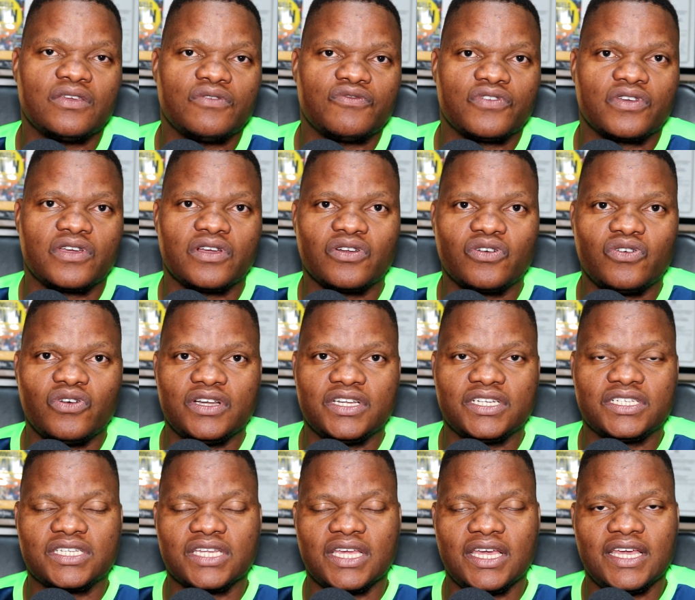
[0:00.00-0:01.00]
if you can call
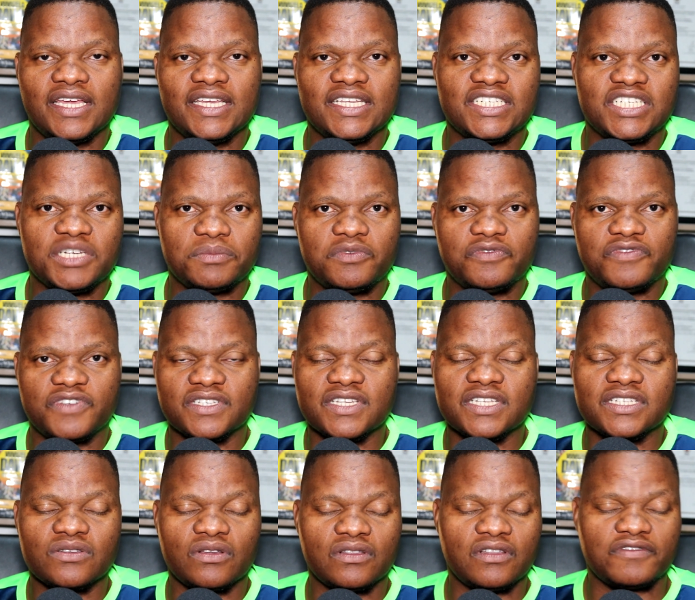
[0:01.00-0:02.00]
it Egypt
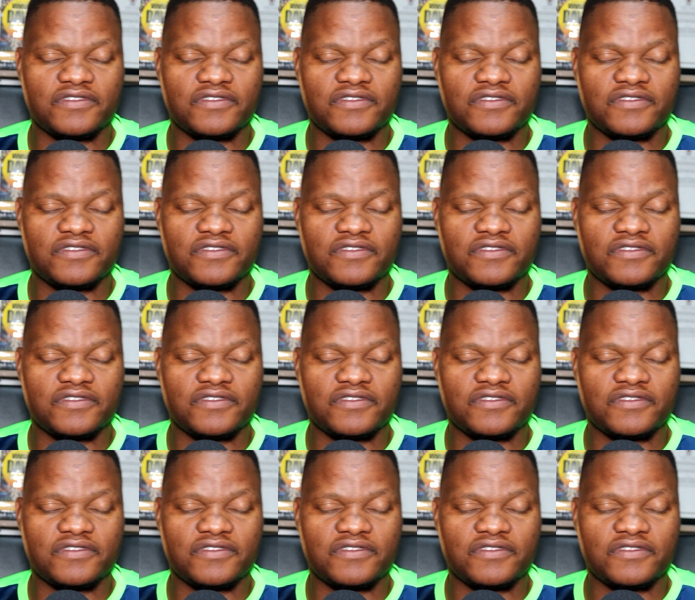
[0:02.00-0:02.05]
versus South